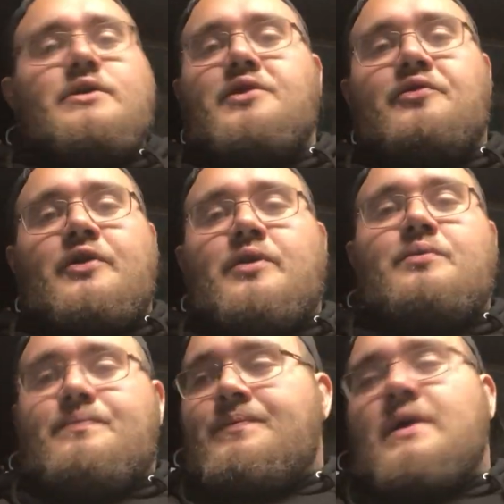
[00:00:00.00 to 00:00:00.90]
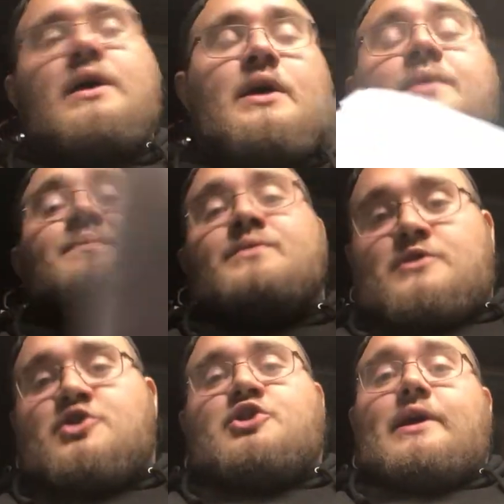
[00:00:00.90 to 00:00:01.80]
different
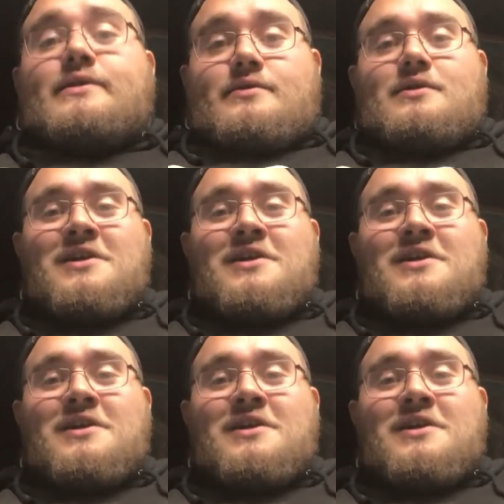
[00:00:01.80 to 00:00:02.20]
shit.